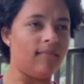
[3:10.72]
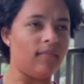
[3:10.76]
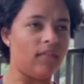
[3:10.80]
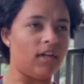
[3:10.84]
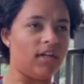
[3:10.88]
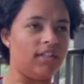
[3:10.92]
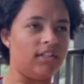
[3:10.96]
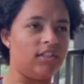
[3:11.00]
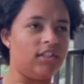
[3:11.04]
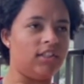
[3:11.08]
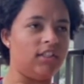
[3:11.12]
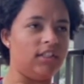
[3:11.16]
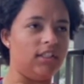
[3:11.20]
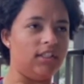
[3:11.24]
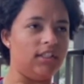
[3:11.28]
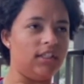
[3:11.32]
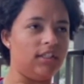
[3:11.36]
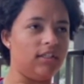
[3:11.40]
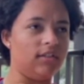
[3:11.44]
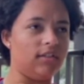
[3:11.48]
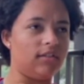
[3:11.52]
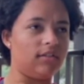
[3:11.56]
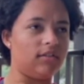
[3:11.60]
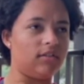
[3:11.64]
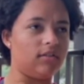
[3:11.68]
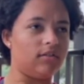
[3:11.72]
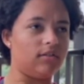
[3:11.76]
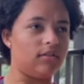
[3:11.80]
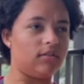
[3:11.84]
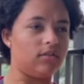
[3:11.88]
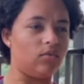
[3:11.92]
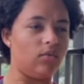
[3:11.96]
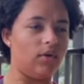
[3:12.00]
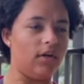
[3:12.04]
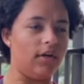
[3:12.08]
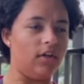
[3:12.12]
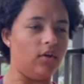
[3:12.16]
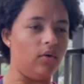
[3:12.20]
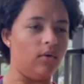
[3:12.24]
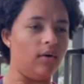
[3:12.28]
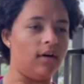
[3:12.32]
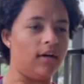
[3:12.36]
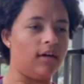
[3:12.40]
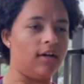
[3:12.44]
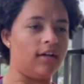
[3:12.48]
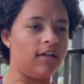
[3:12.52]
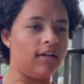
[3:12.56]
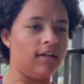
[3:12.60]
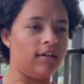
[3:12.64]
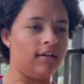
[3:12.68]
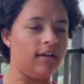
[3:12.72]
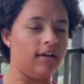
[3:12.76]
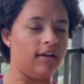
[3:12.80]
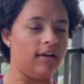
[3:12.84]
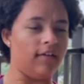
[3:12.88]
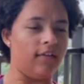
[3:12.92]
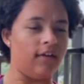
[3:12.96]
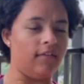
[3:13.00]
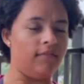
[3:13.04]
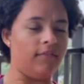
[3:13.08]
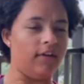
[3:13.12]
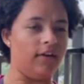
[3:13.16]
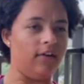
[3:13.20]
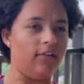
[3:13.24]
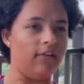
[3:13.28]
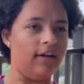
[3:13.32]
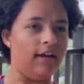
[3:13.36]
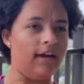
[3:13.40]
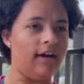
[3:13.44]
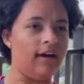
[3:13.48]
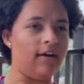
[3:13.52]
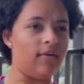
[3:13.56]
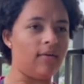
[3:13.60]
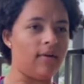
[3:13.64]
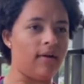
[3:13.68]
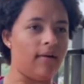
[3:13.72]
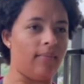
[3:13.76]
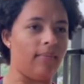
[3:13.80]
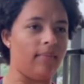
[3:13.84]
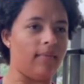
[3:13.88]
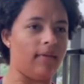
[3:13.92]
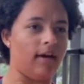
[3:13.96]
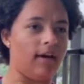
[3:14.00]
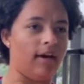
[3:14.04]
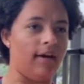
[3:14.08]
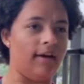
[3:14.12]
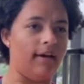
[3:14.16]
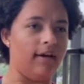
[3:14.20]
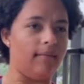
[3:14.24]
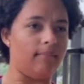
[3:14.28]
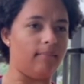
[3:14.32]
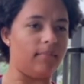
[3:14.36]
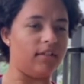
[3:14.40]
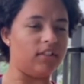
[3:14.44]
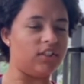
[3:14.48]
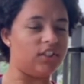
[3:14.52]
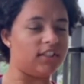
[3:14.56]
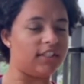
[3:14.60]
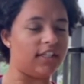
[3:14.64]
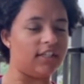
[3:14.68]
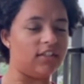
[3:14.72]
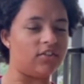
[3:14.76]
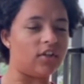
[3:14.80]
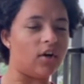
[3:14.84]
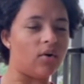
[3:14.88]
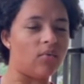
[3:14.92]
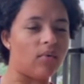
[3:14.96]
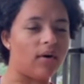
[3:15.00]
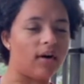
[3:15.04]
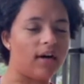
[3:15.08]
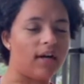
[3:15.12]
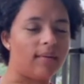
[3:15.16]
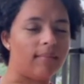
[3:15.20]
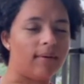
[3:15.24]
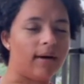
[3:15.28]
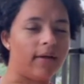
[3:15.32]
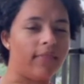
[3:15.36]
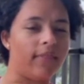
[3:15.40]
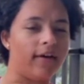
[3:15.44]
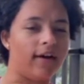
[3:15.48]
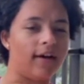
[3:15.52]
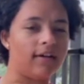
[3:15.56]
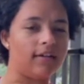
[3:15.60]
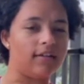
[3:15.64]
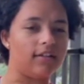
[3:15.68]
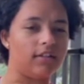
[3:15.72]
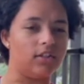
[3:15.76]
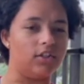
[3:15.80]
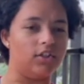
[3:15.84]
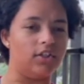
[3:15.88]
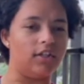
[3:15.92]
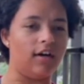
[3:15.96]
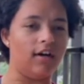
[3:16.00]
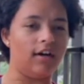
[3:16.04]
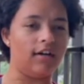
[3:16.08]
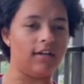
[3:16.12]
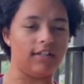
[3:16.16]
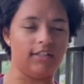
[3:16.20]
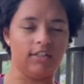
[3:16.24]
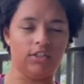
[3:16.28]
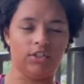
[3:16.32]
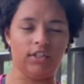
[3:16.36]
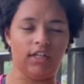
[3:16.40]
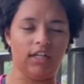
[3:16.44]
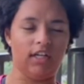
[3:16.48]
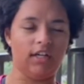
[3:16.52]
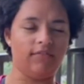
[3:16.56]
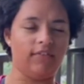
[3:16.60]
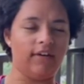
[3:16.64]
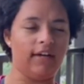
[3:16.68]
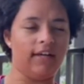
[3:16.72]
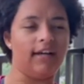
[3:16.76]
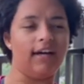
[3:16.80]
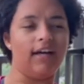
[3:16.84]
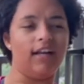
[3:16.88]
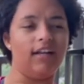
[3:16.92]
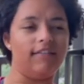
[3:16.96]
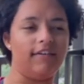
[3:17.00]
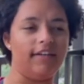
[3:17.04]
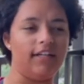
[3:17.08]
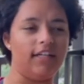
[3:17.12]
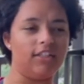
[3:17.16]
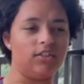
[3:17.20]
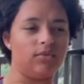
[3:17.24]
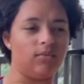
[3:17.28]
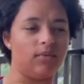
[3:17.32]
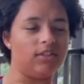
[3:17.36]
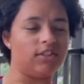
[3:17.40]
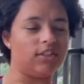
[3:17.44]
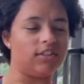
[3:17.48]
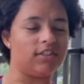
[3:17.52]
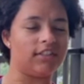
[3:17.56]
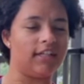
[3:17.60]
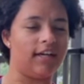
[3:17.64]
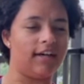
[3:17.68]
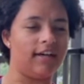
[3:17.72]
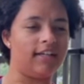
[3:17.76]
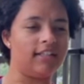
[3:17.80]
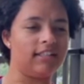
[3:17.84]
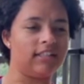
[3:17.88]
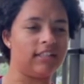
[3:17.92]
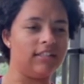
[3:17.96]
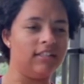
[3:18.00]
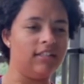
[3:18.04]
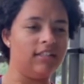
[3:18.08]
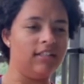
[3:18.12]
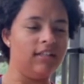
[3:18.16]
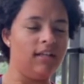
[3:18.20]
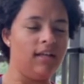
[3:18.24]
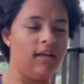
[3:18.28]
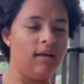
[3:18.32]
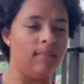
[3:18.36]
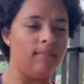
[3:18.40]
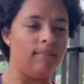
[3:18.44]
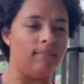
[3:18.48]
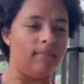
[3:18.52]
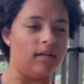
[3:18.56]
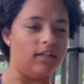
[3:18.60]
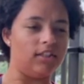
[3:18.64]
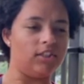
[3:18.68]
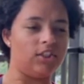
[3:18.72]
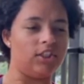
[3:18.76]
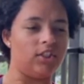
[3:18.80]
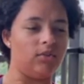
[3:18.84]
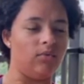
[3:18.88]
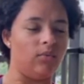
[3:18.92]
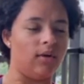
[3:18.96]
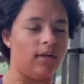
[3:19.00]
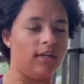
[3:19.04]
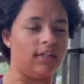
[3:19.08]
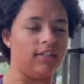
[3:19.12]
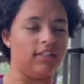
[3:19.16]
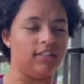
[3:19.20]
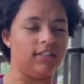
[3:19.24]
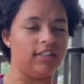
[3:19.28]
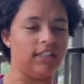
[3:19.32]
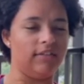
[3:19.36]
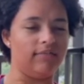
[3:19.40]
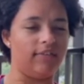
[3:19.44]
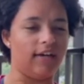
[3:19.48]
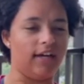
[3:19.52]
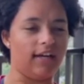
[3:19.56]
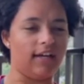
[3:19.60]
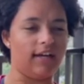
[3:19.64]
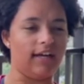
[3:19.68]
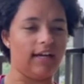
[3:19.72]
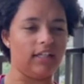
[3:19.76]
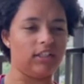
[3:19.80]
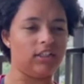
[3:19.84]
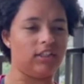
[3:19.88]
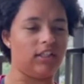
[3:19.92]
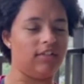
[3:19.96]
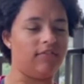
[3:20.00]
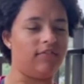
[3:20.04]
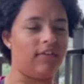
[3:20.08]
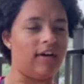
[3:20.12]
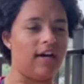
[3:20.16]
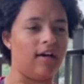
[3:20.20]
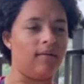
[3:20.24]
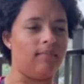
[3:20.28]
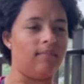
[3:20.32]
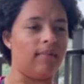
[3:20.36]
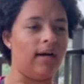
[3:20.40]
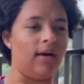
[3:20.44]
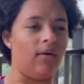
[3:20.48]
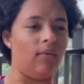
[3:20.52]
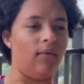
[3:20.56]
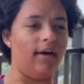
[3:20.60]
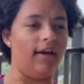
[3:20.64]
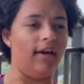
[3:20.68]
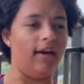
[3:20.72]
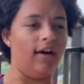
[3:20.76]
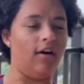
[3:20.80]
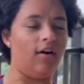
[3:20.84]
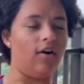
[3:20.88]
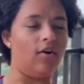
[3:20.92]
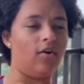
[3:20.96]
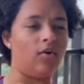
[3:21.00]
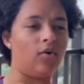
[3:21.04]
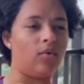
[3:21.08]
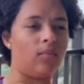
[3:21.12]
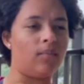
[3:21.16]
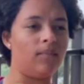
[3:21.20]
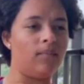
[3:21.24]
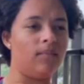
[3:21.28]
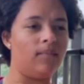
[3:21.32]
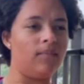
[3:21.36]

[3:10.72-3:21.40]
and see where you are and then figure it out. But she's like, don't worry about that. Your dog is trying to find elevators, which is nice. But she wanted to see if I could actually find my way home